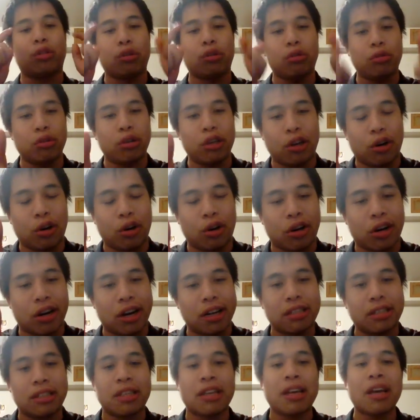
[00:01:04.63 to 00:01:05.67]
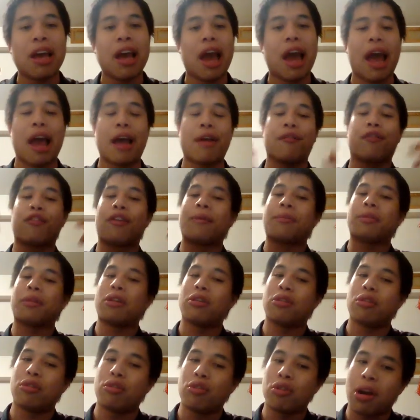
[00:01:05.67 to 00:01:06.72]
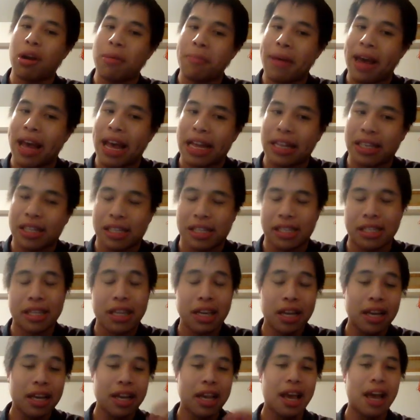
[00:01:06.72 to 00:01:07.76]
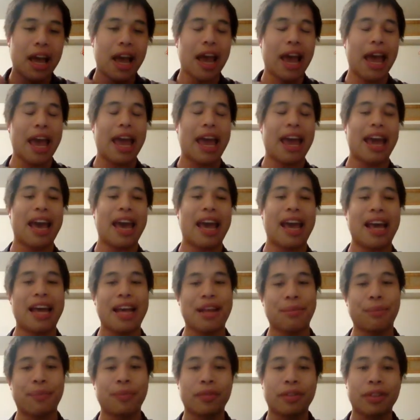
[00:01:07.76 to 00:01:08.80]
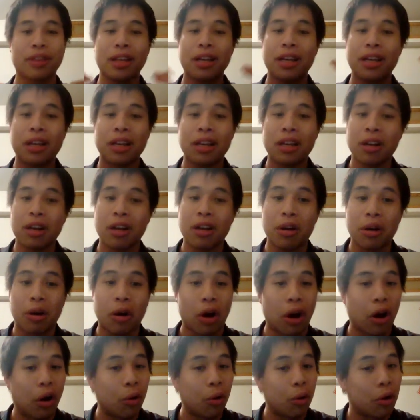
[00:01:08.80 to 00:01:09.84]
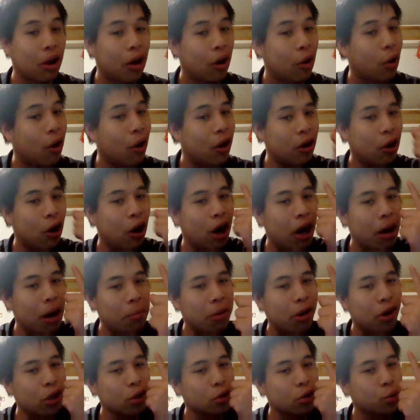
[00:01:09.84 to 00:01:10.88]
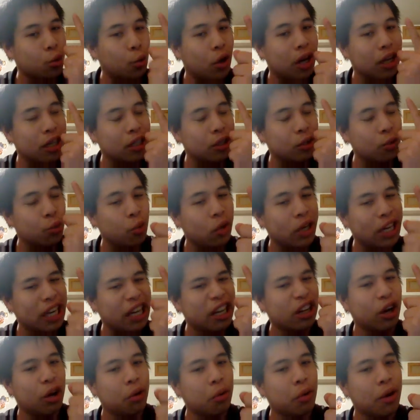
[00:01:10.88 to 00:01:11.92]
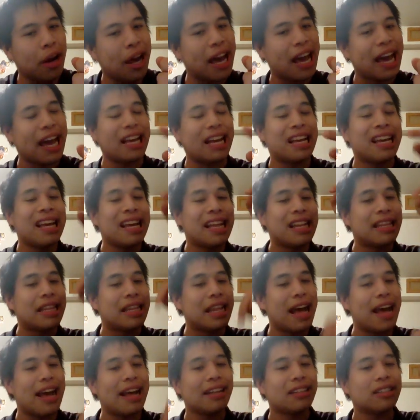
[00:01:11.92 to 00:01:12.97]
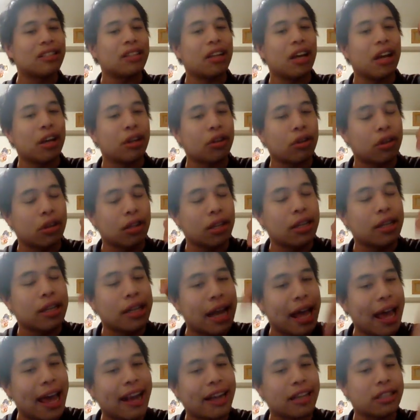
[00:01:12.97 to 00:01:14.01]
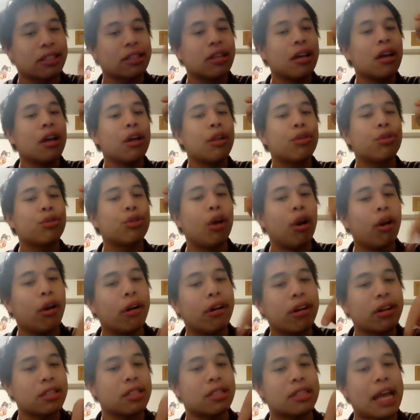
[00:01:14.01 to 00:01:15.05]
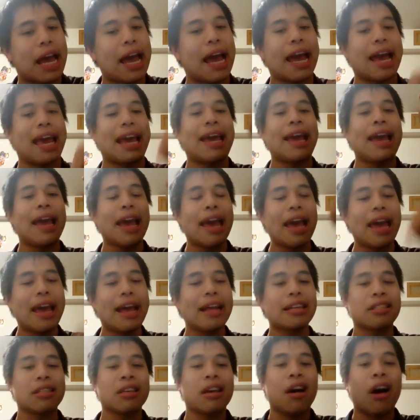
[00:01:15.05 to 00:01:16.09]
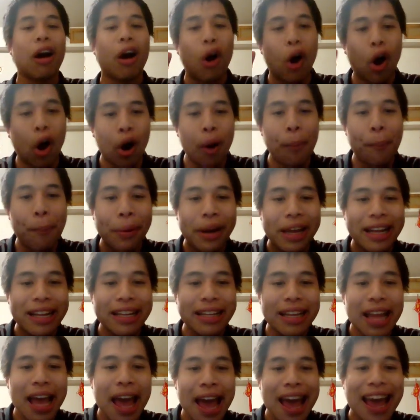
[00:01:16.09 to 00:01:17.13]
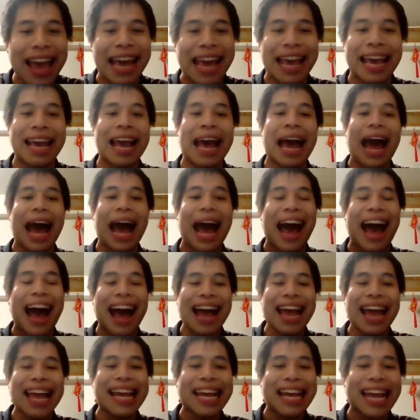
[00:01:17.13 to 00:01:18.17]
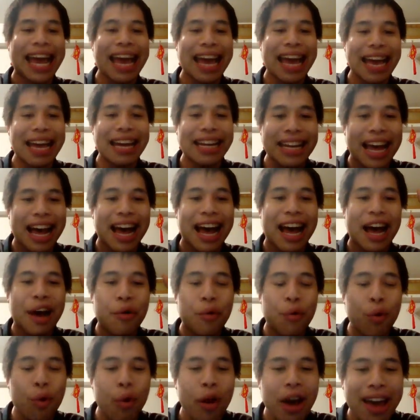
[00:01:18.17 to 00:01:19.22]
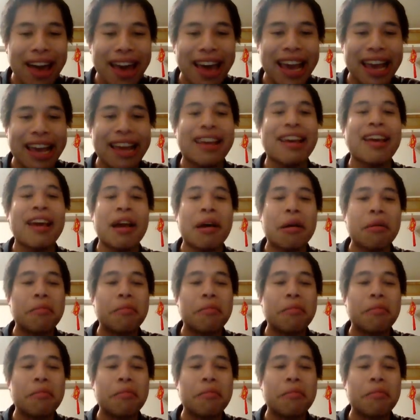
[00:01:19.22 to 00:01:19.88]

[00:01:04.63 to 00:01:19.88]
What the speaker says: to yours and from the New York Mets, and we're almost 1 week away. Next Thursday, it's opening day. I cannot wait.